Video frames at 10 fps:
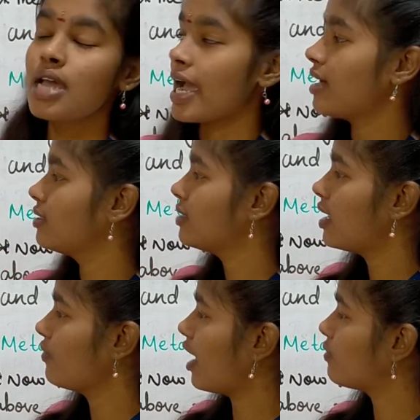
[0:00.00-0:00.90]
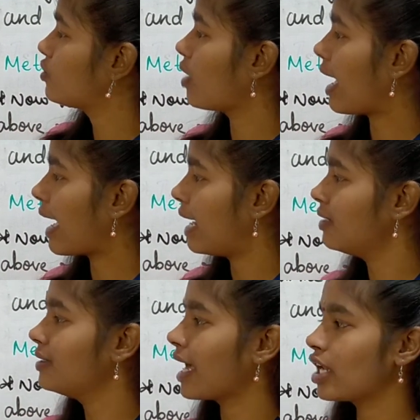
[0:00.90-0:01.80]
and in that we have to
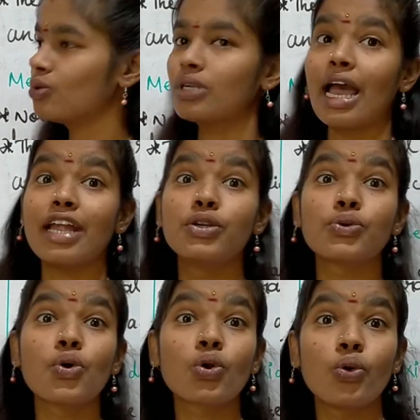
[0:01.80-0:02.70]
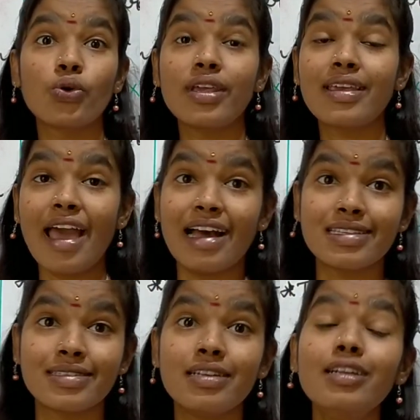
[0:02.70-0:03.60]
add dilute hydrochloric
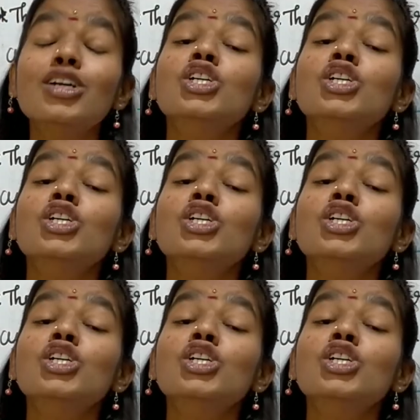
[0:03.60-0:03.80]
acid